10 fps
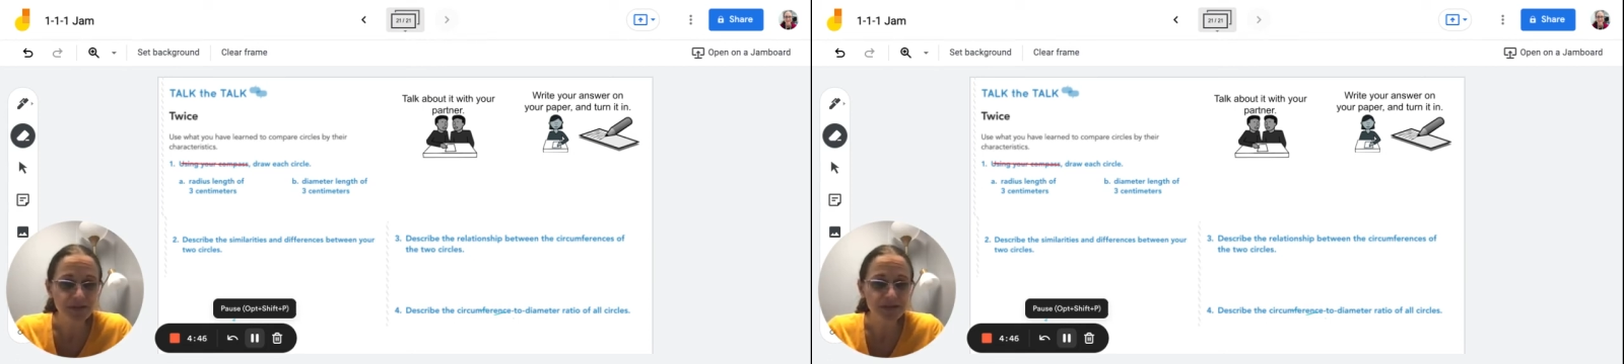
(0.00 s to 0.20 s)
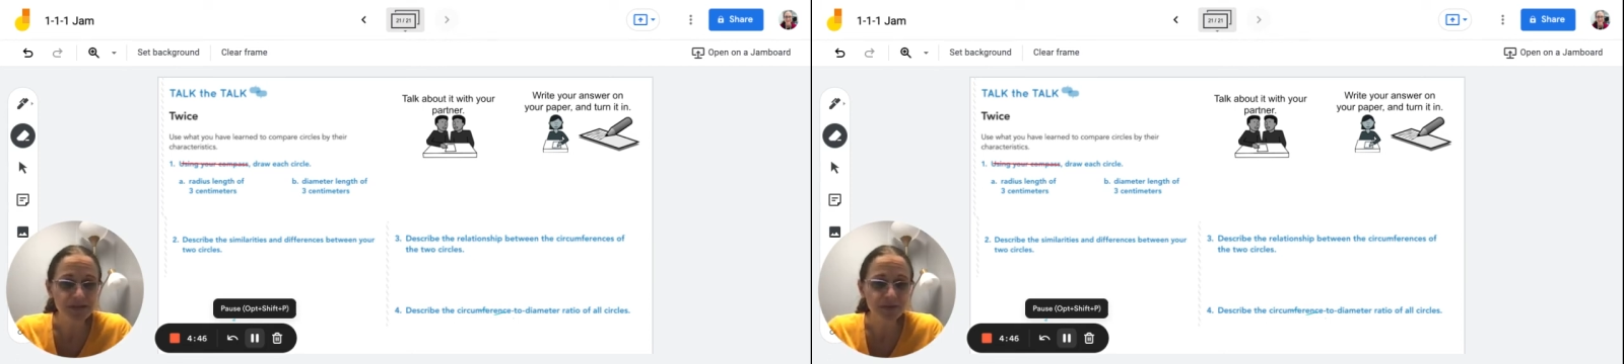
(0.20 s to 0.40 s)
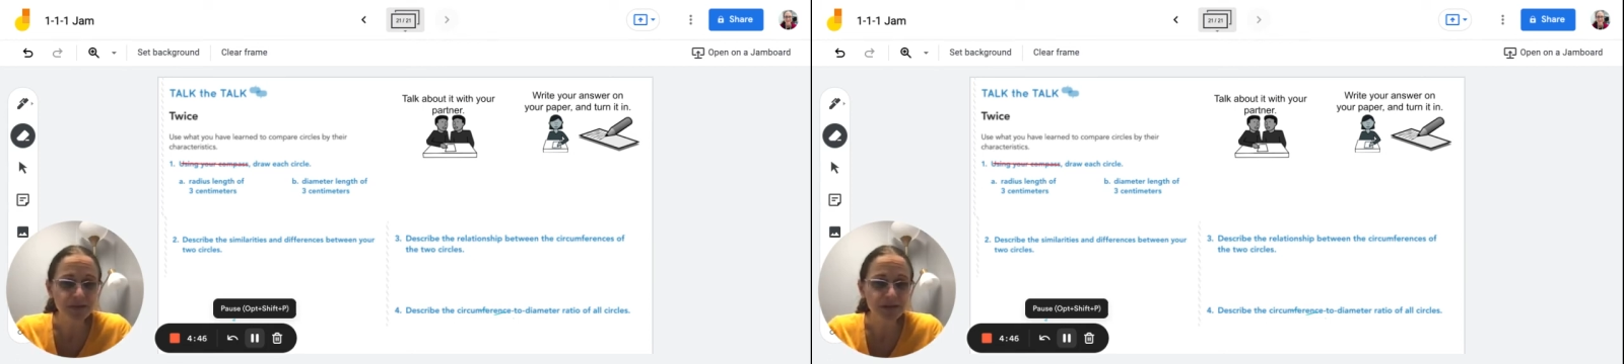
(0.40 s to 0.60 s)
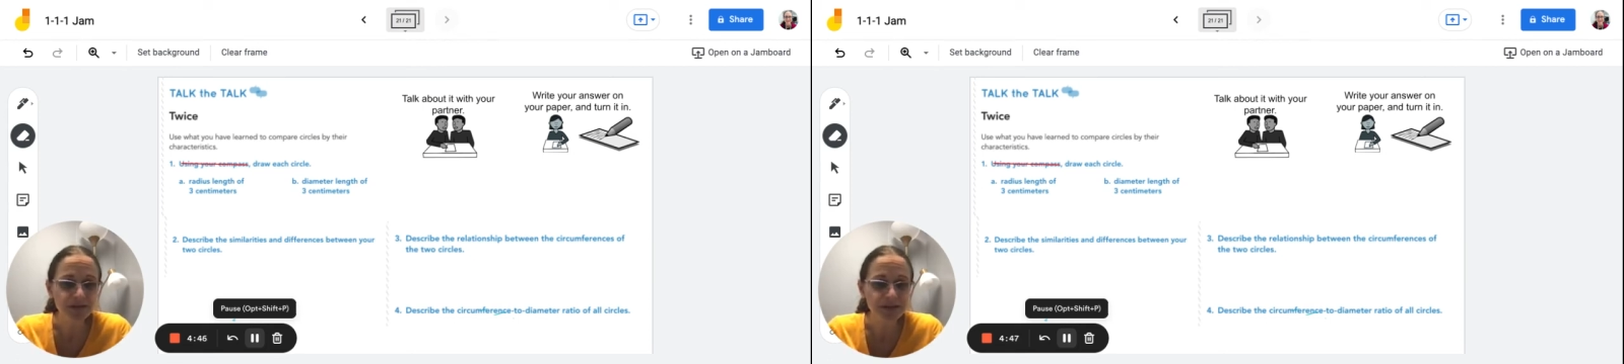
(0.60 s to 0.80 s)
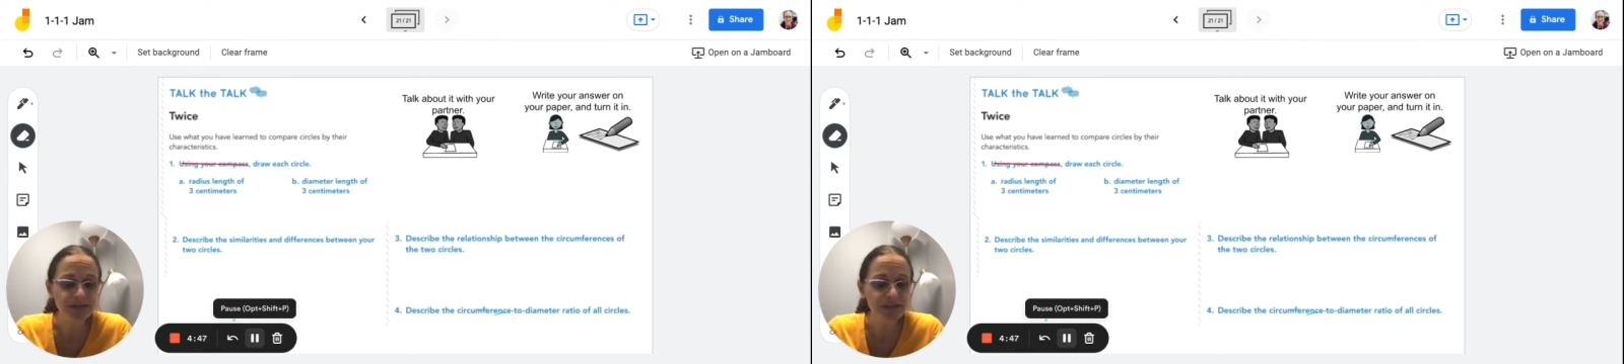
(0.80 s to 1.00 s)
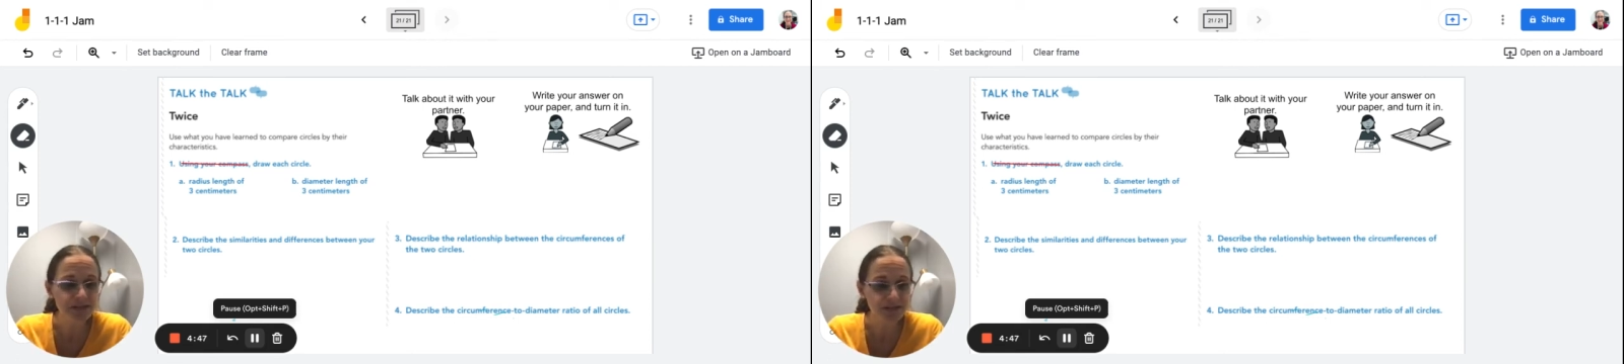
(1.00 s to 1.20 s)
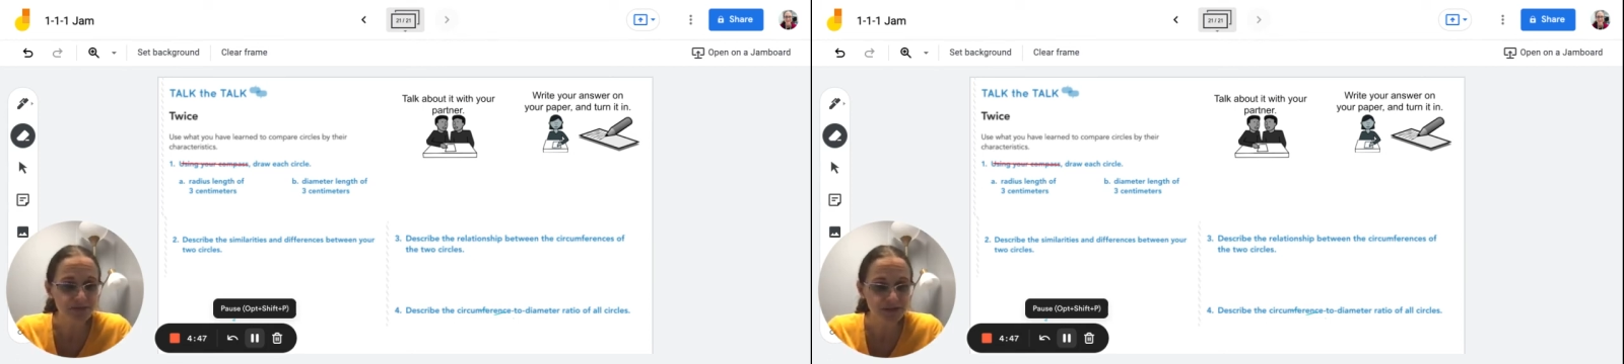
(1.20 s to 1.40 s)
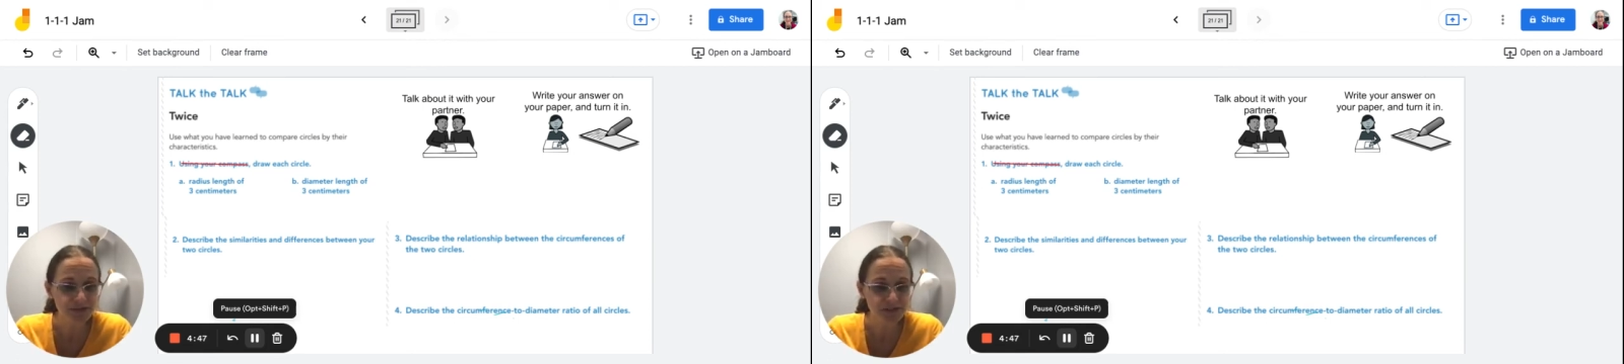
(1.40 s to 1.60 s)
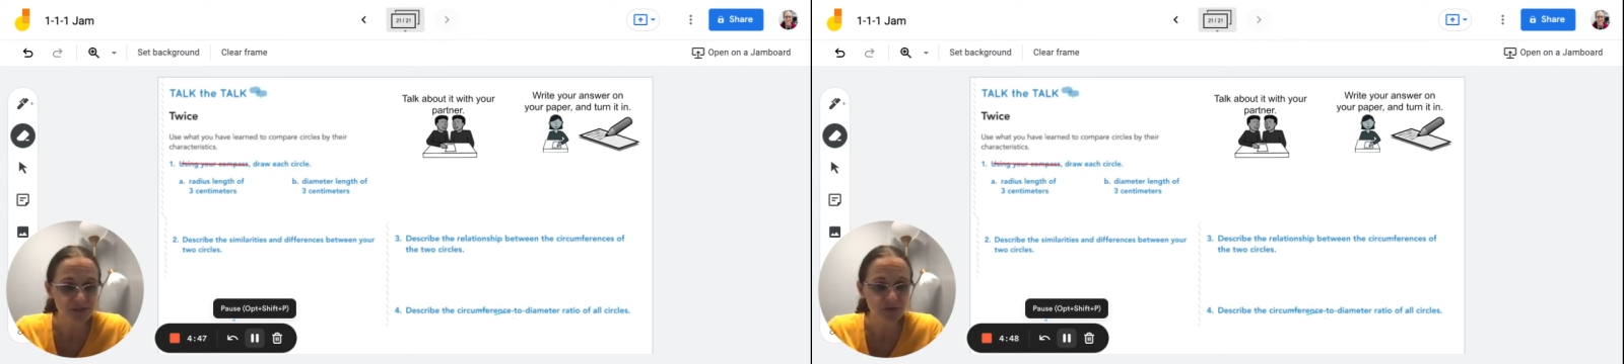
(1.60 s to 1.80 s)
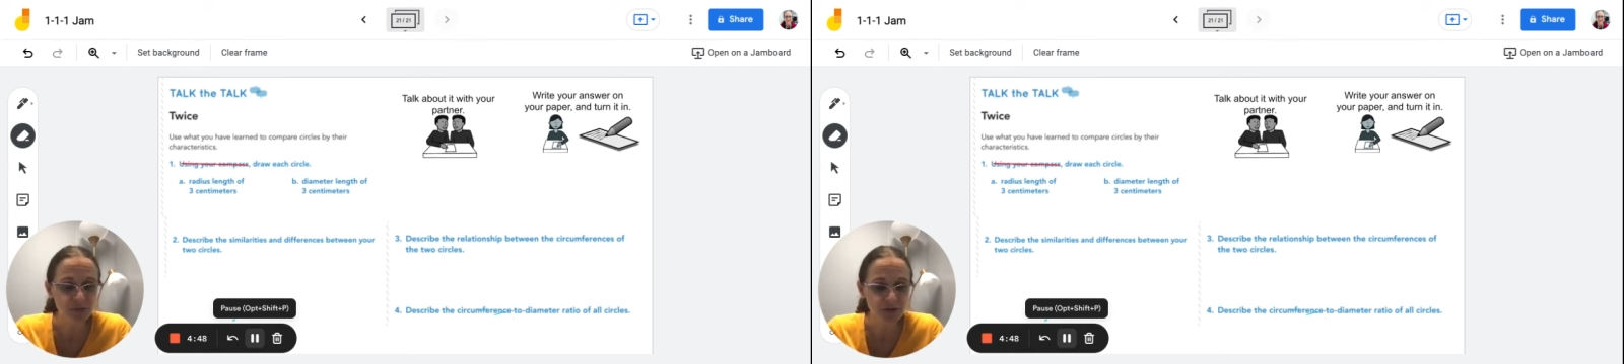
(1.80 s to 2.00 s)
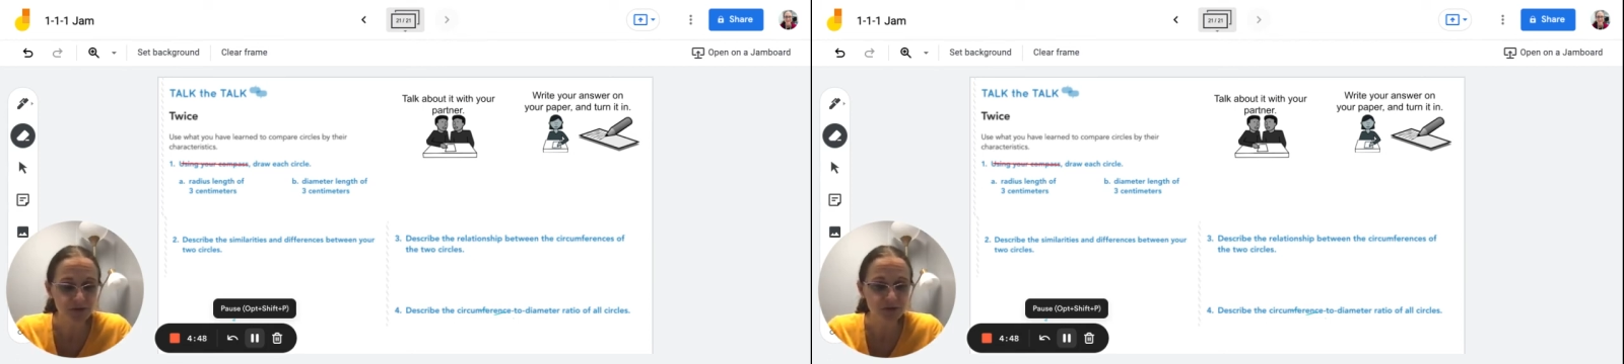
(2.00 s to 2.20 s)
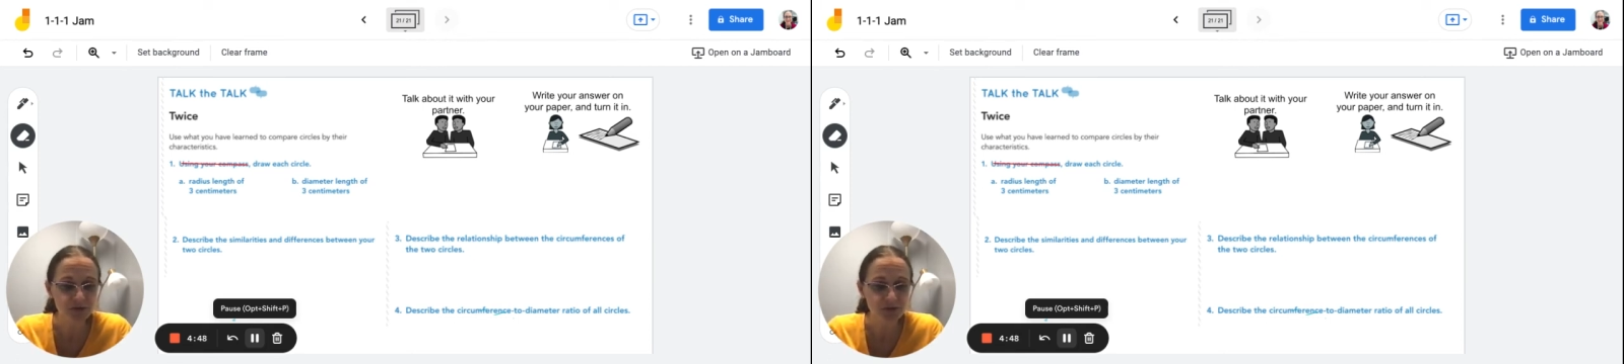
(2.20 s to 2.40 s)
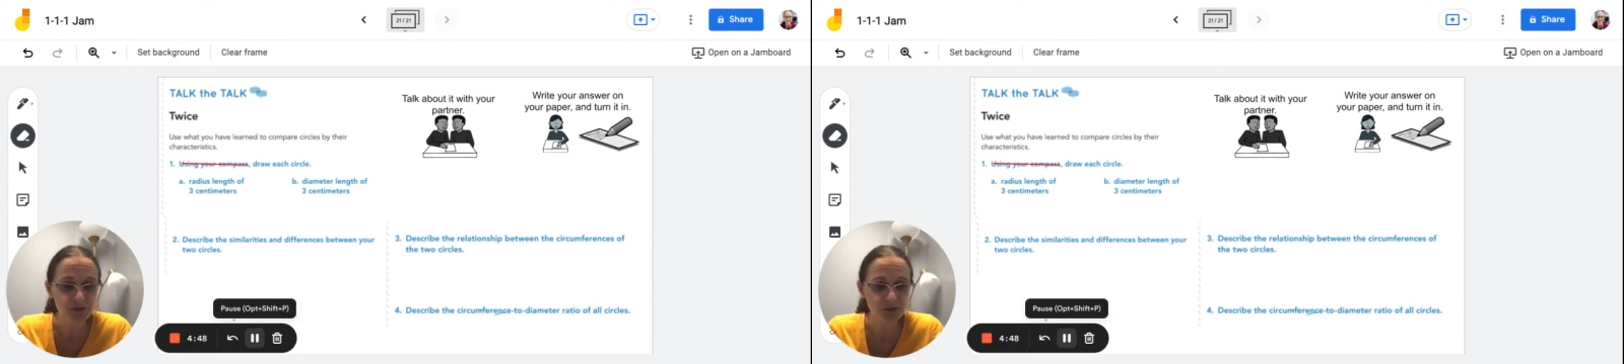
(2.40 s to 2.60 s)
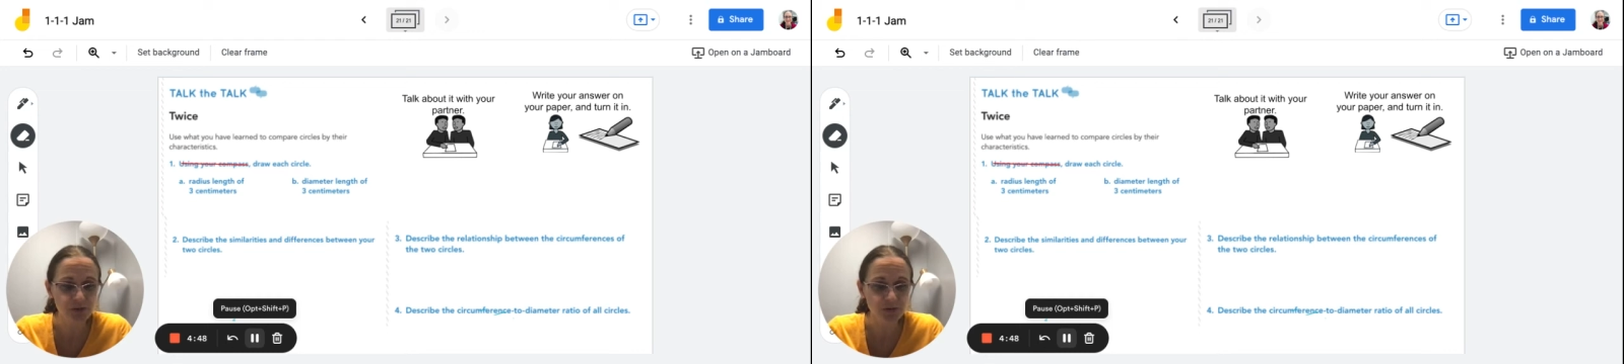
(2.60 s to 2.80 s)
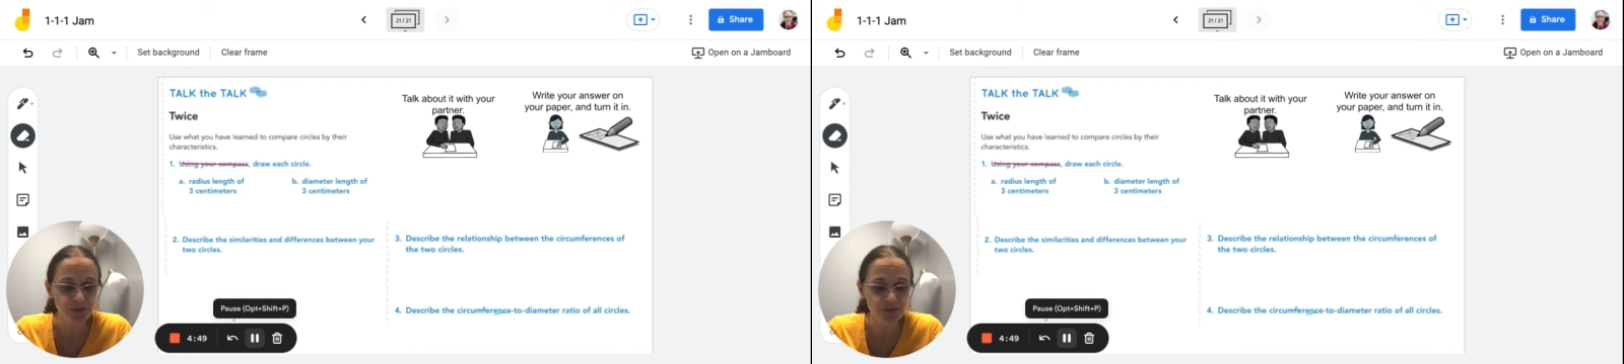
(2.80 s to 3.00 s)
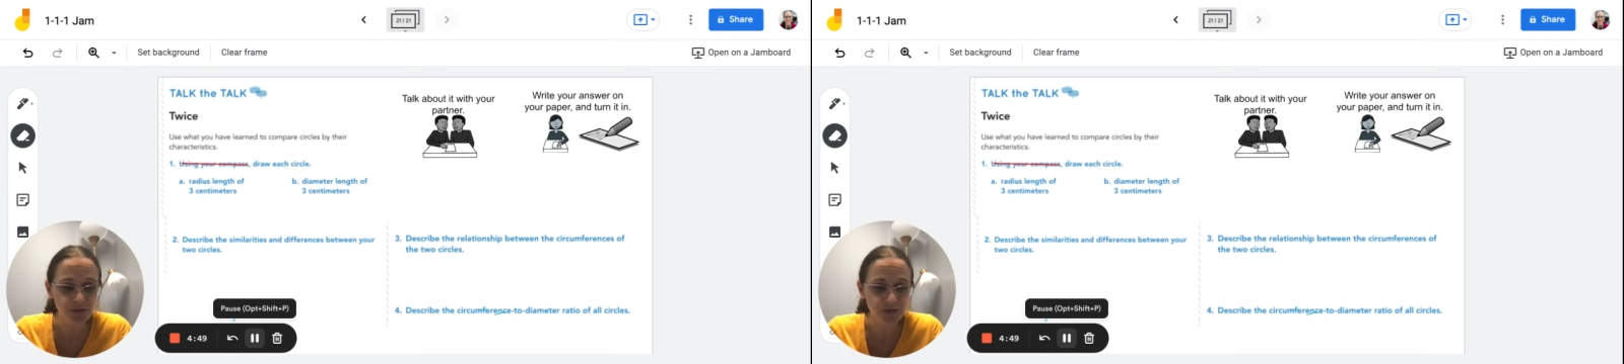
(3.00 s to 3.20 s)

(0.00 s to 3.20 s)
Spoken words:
similarities and differences between your 2 circles.